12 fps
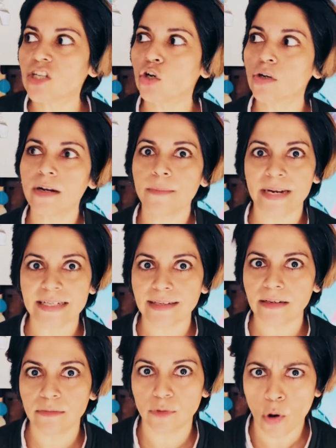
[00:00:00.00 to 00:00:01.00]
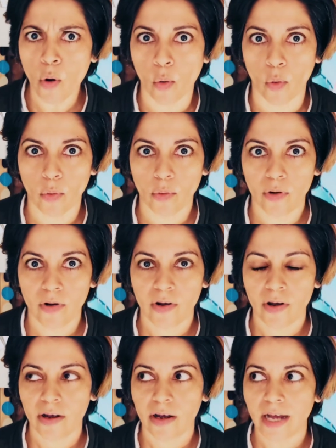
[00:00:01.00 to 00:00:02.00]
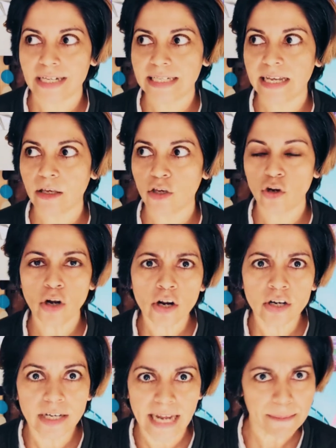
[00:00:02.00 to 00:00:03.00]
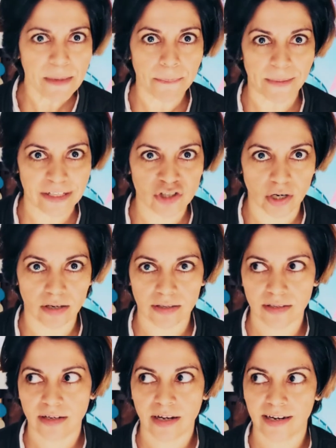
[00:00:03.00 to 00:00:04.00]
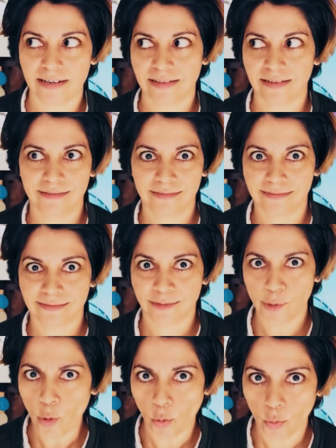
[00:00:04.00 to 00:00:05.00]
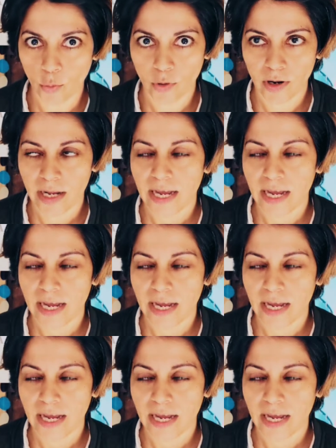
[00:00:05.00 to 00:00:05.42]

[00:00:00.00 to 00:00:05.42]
I just looked at him and I said, no. And he's like, you're not going to take my picture. And I said, no.